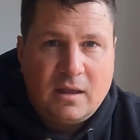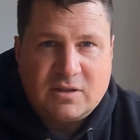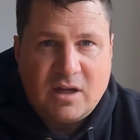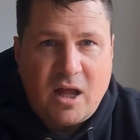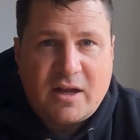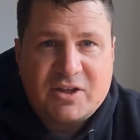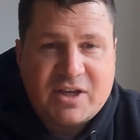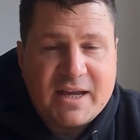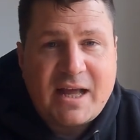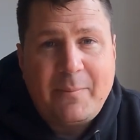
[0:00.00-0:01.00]
So like I
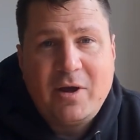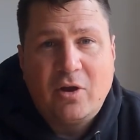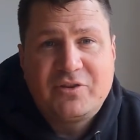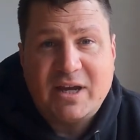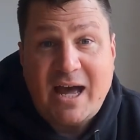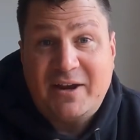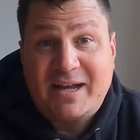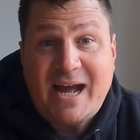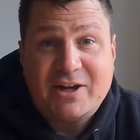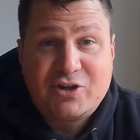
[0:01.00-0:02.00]
said, coming on to how to
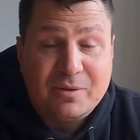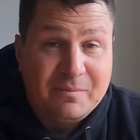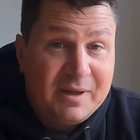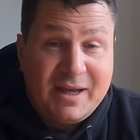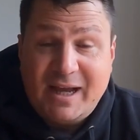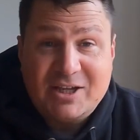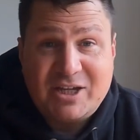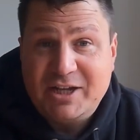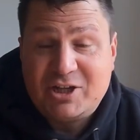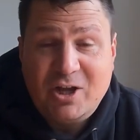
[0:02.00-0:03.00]
catch them,
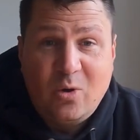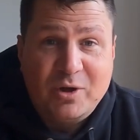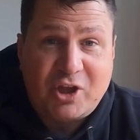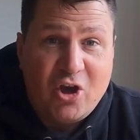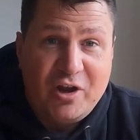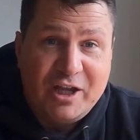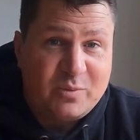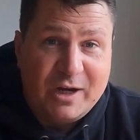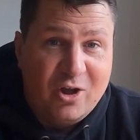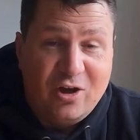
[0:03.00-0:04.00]
essentially all we're doing is
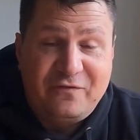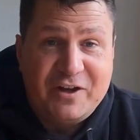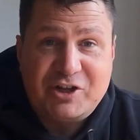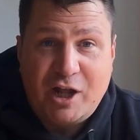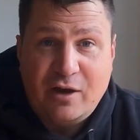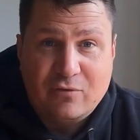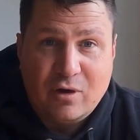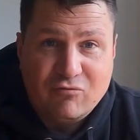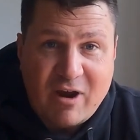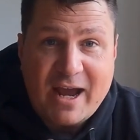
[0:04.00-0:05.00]
we're lure fishing
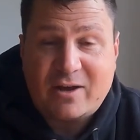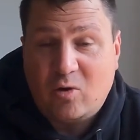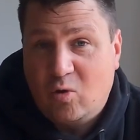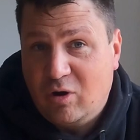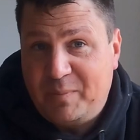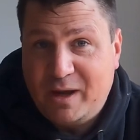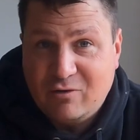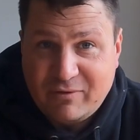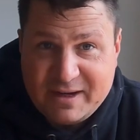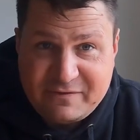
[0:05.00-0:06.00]
over a wreck or a bit
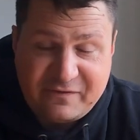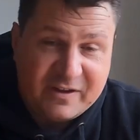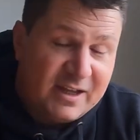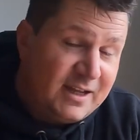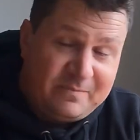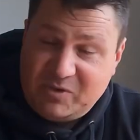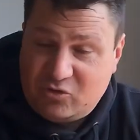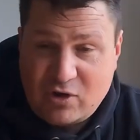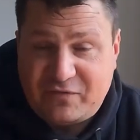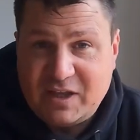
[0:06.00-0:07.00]
of reef.
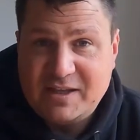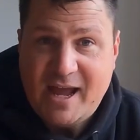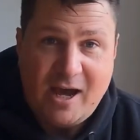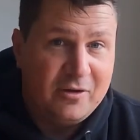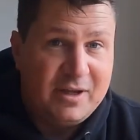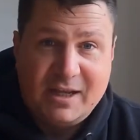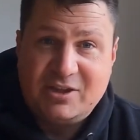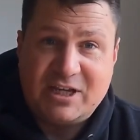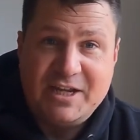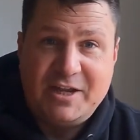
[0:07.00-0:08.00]
Drifting down,
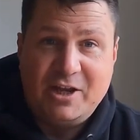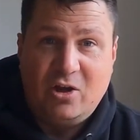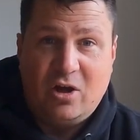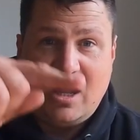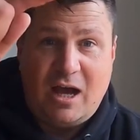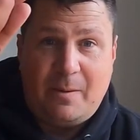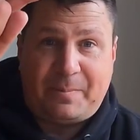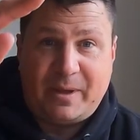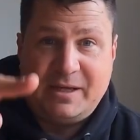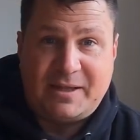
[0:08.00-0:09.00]
sending your lure
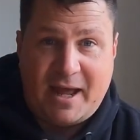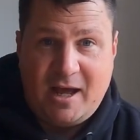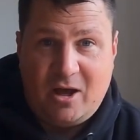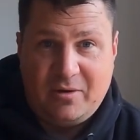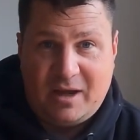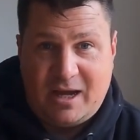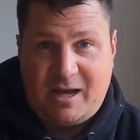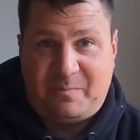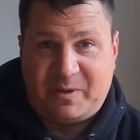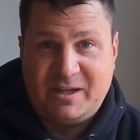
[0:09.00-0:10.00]
up and down,
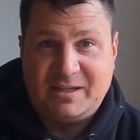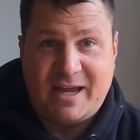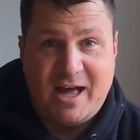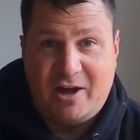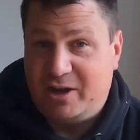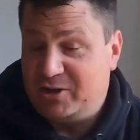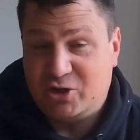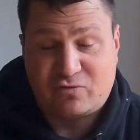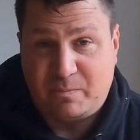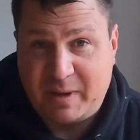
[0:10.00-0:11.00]
and
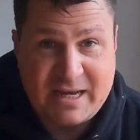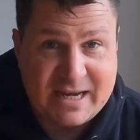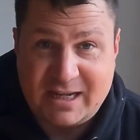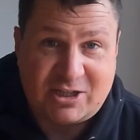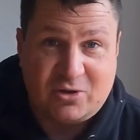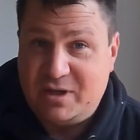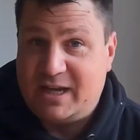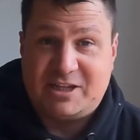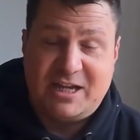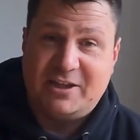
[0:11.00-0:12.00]
just repeating until you
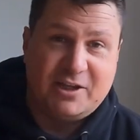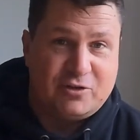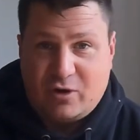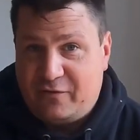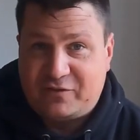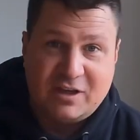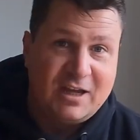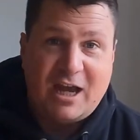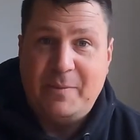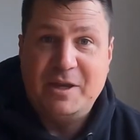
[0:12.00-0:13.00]
get to the end of the drift,
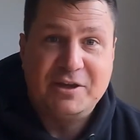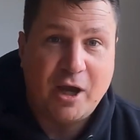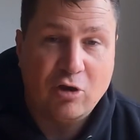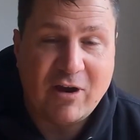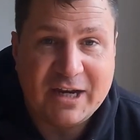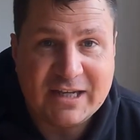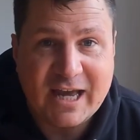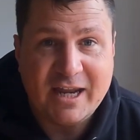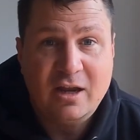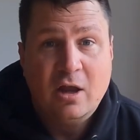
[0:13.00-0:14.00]
and then you go around
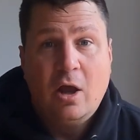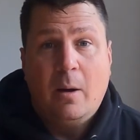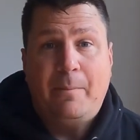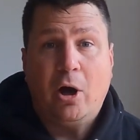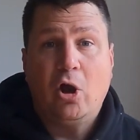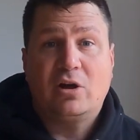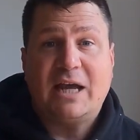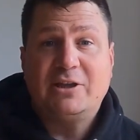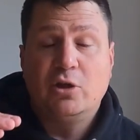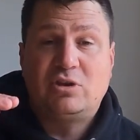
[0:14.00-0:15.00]
again. Pollock,
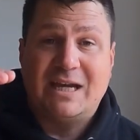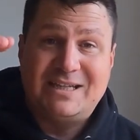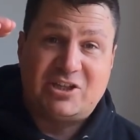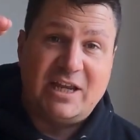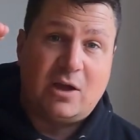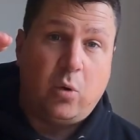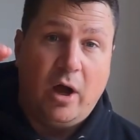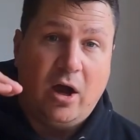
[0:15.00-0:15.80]
they do tend to sit quite